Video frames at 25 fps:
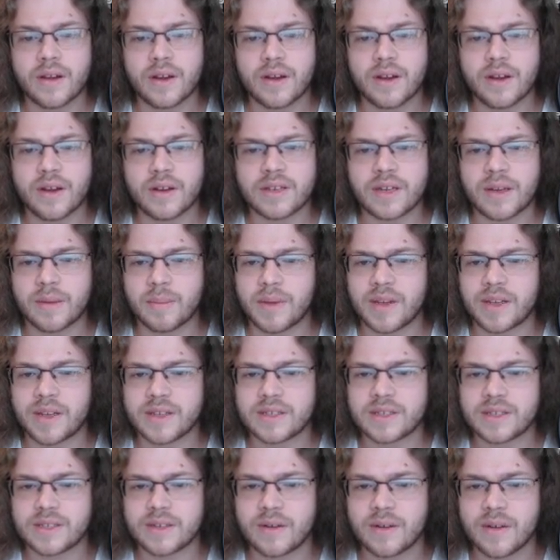Did it
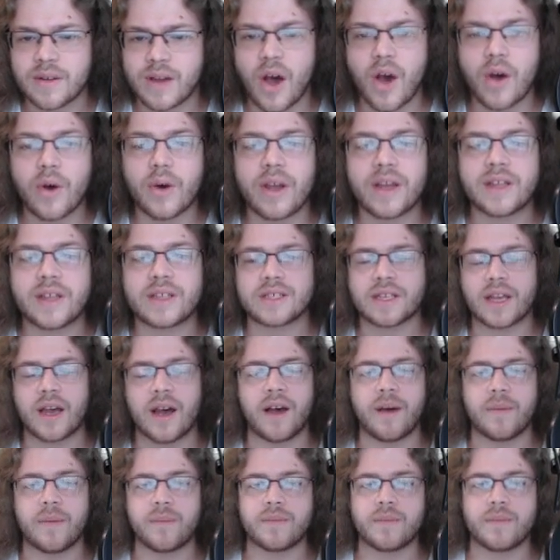miss? Oh, it's
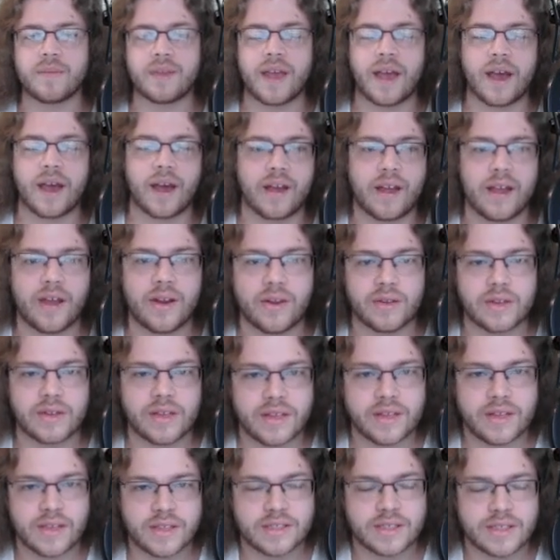yeah,
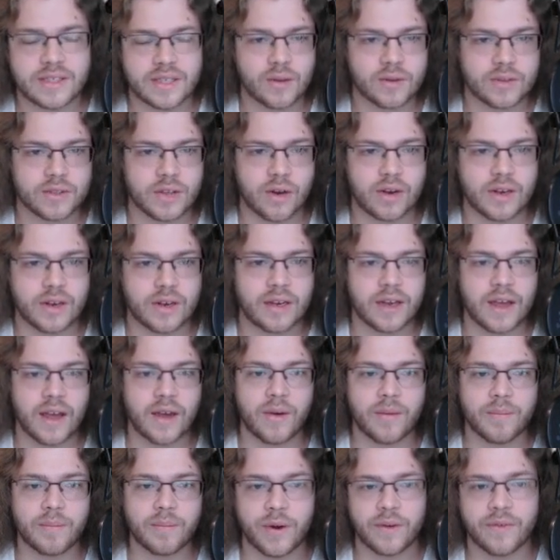it's single targeting
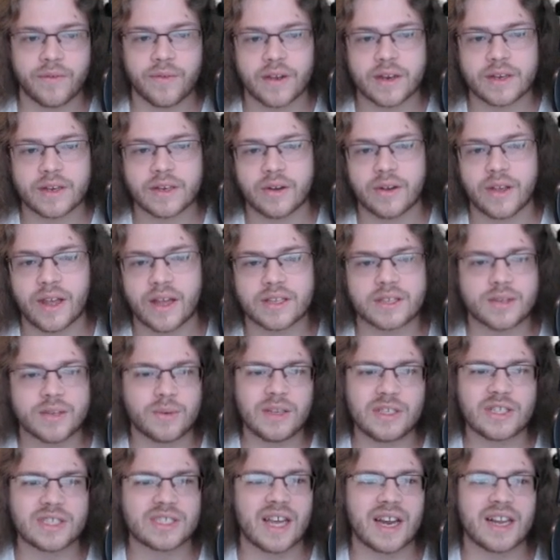now. Perfect. Okay, so
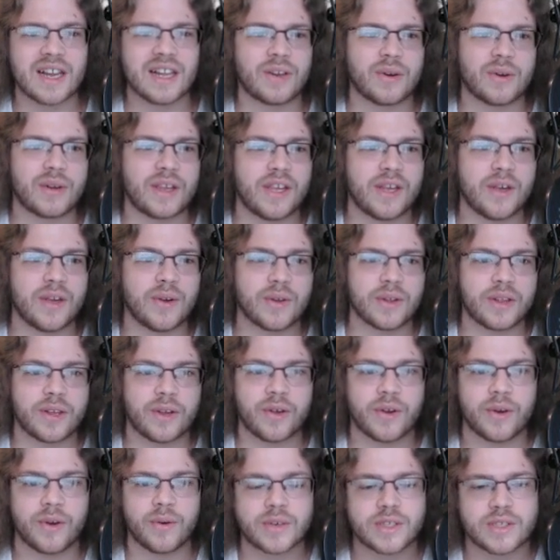we just got a little heal
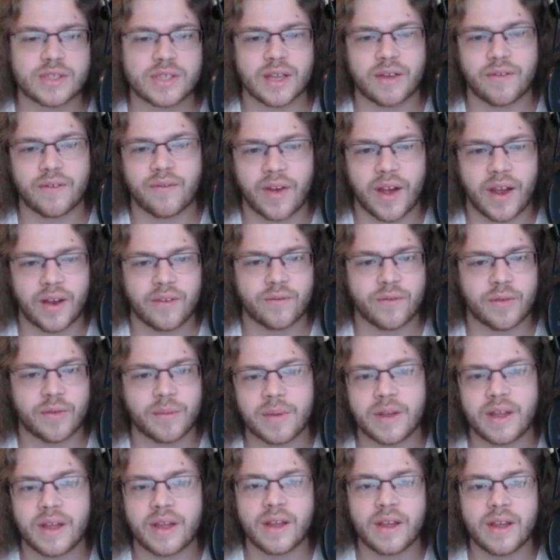here, which is like fine for
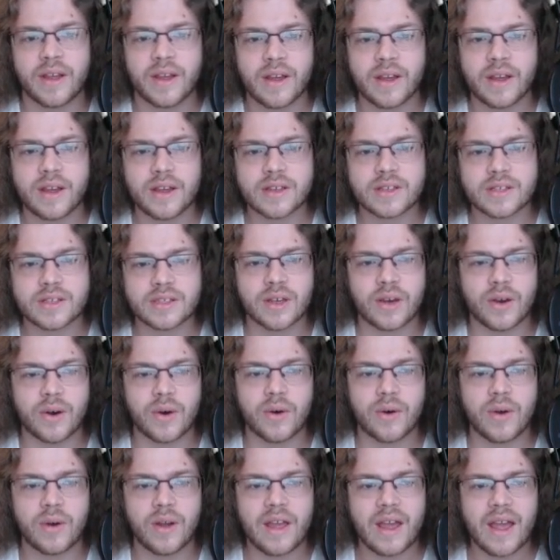me.
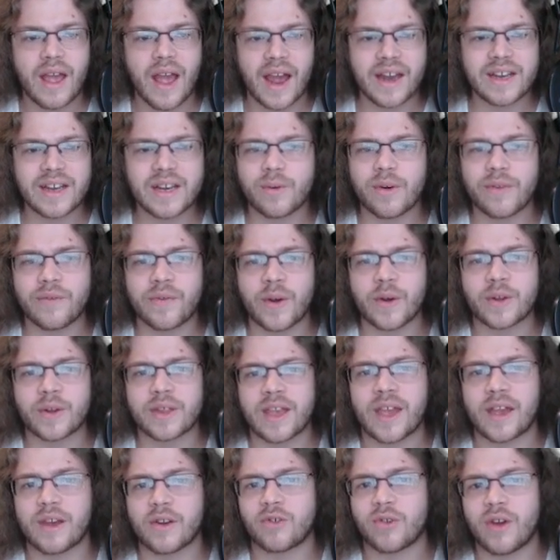So I did reveal
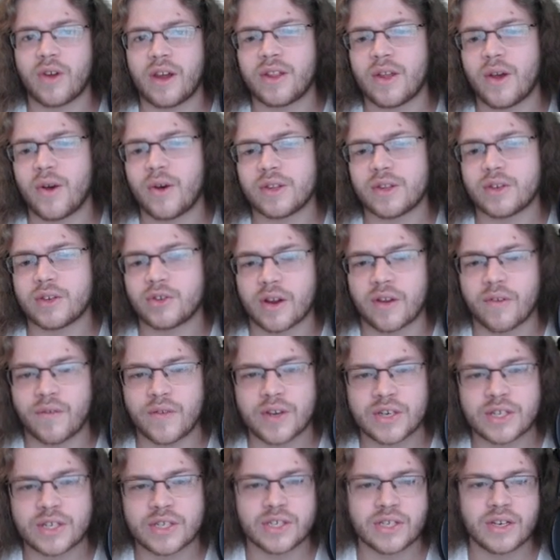the Giga Drain though on the
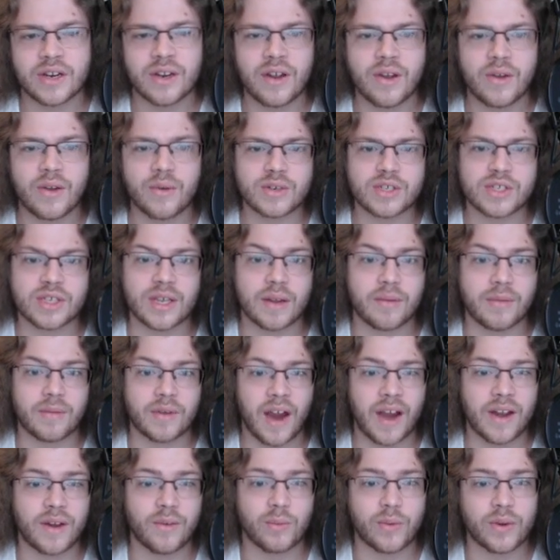Dracovish, which is like
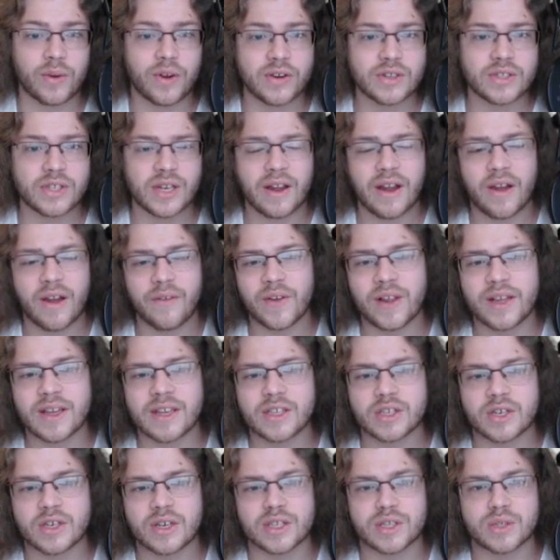kind of weird. So I feel like
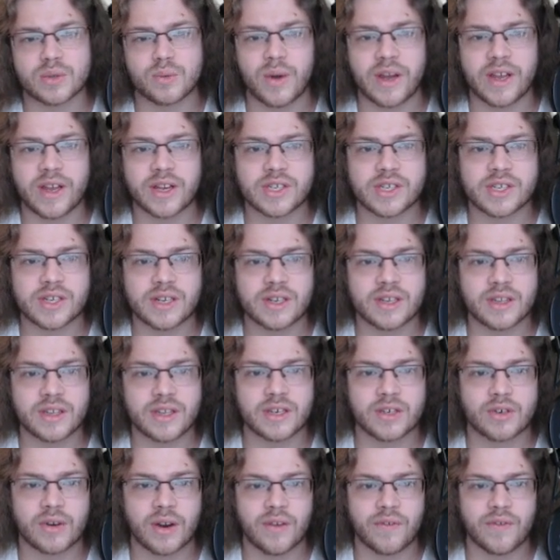he's gonna switch
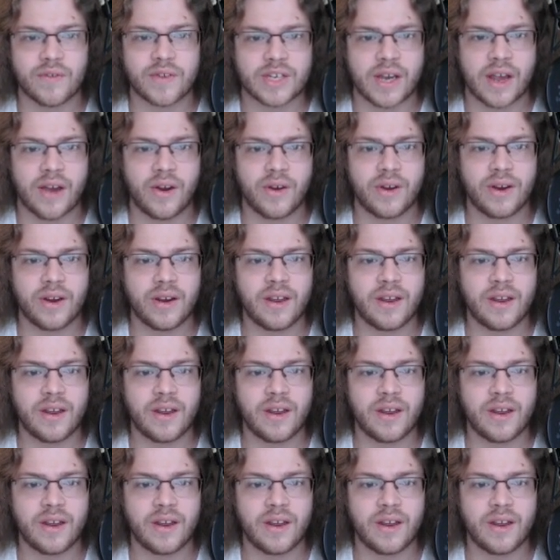the Dracovish out,